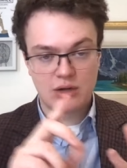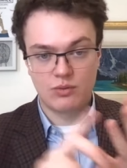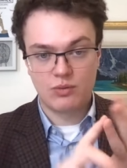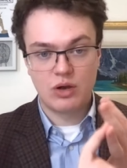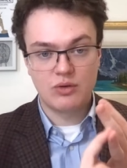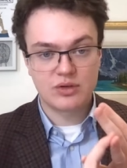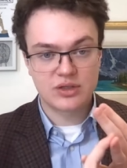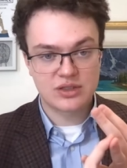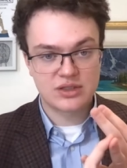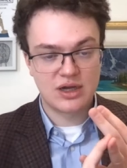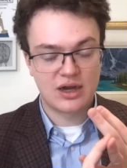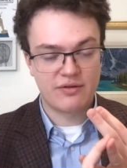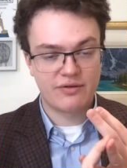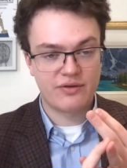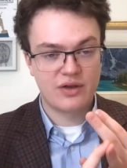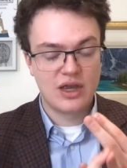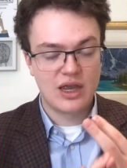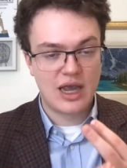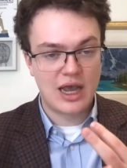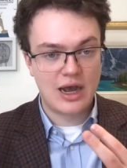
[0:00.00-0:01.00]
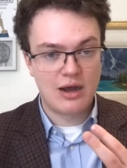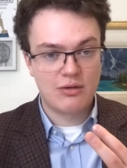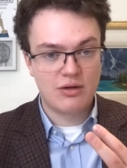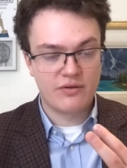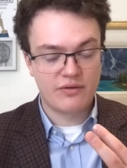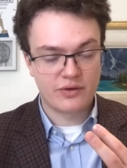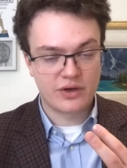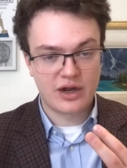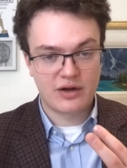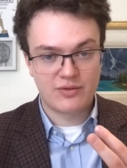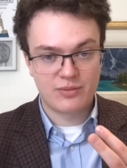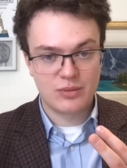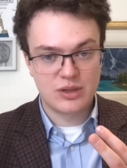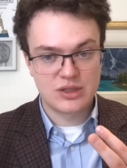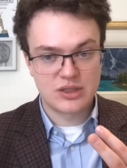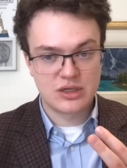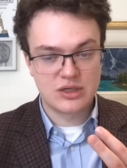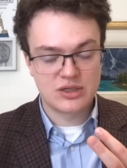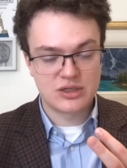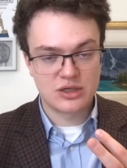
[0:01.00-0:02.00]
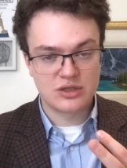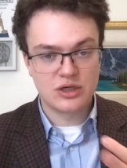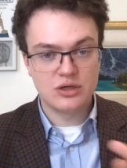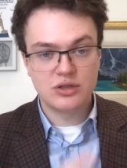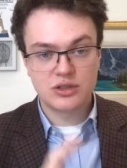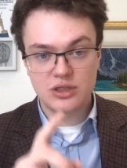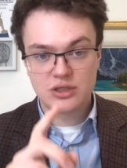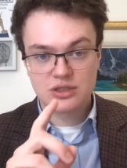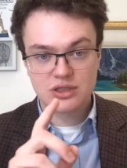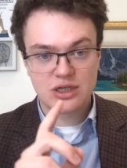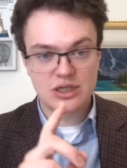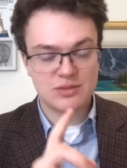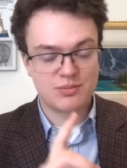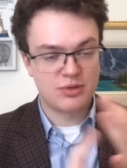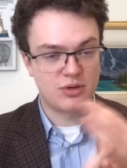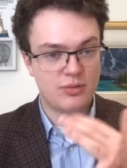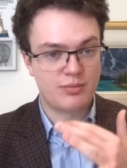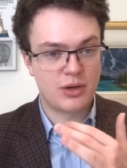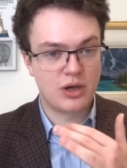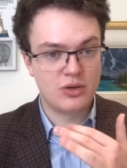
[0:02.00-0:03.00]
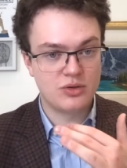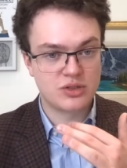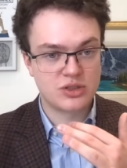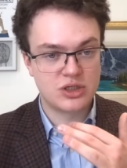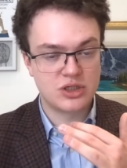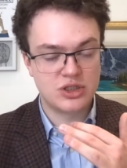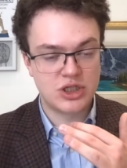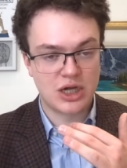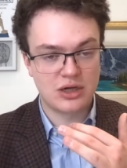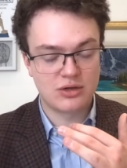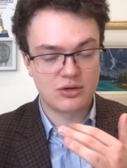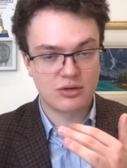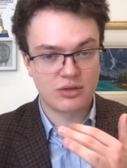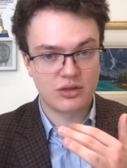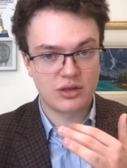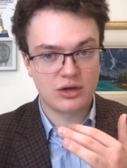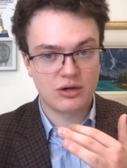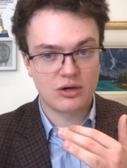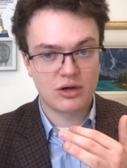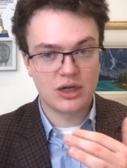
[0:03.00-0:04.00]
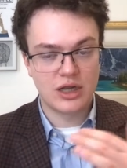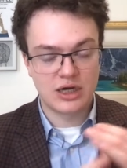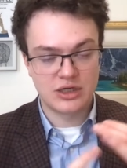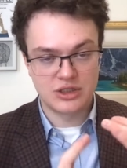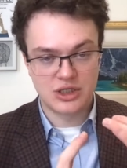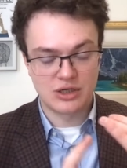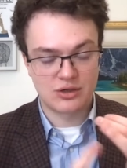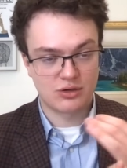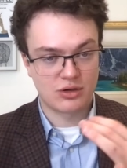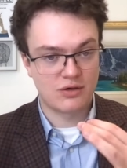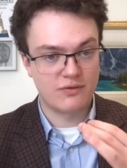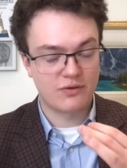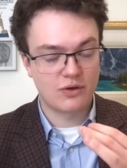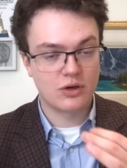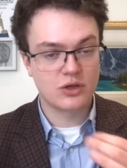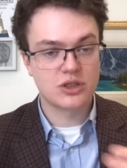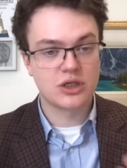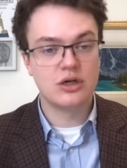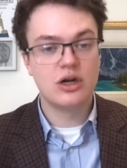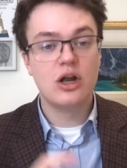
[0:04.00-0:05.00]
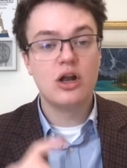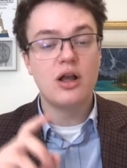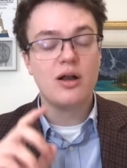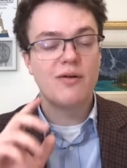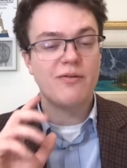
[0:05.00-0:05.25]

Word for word: to get woke stuff out of government institutions. He's opposed gender theory and gender conversion.